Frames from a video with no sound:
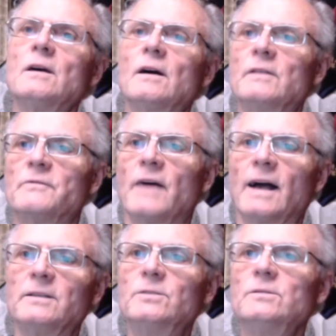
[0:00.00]
its
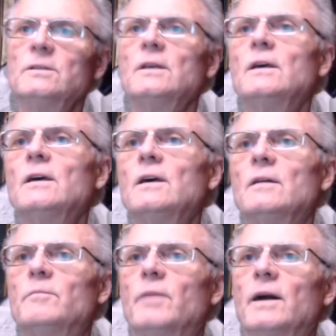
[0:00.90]
value.
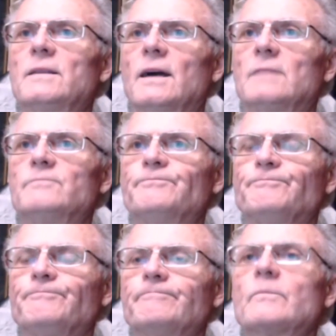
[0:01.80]
But
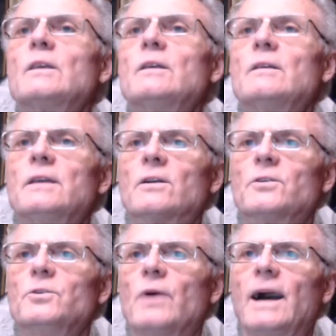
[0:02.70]
here
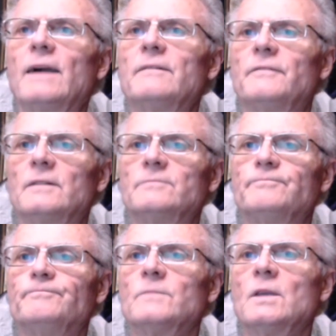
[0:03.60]
you have
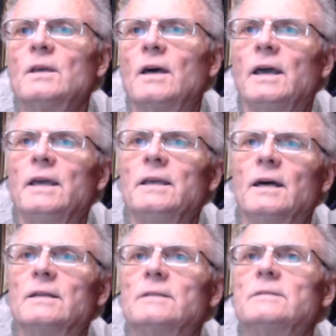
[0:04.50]

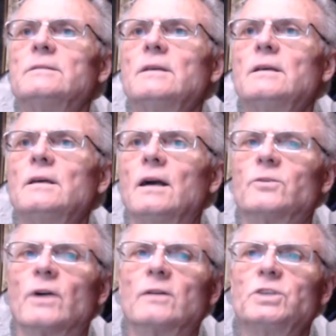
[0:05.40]
a
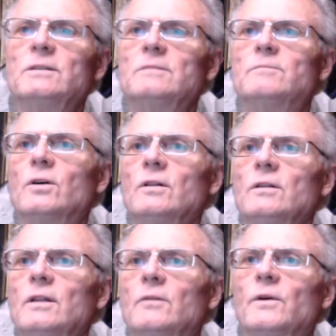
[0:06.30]
crouching
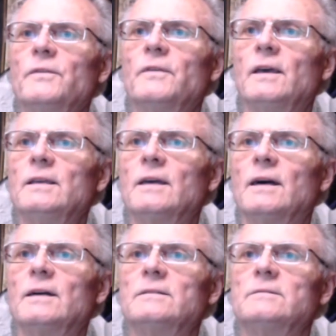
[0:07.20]
bull with
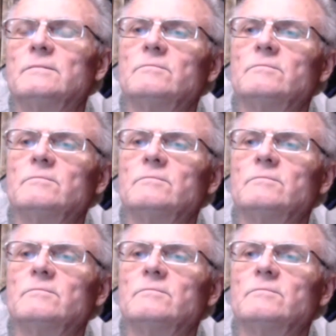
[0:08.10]
a